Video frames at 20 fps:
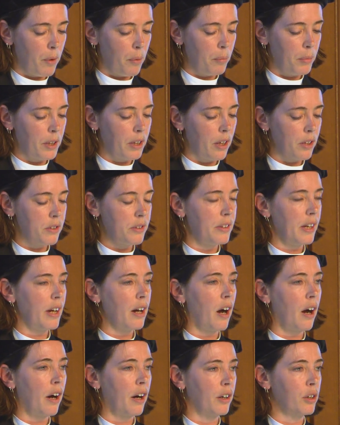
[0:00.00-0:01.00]
because they
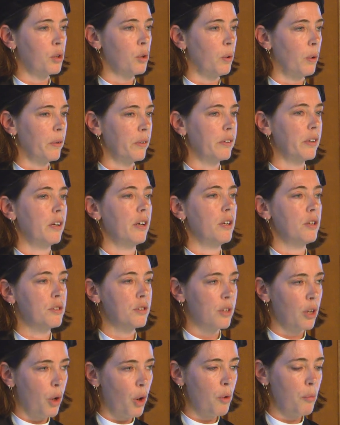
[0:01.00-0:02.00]
are called
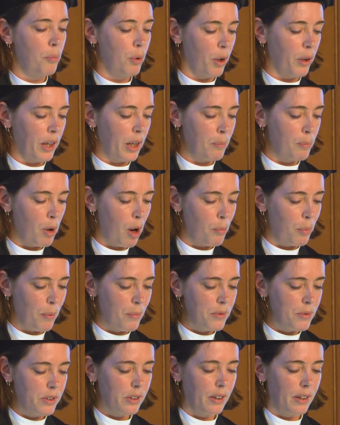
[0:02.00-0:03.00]
slow-burning
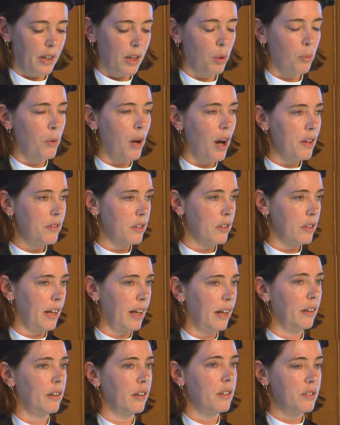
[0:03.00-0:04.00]
problems rather
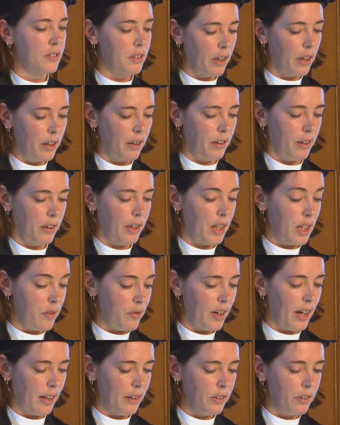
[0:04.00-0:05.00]
than sudden
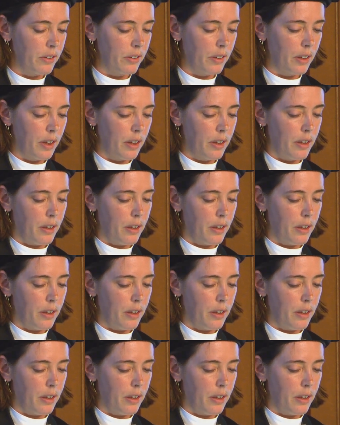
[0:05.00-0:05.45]
events.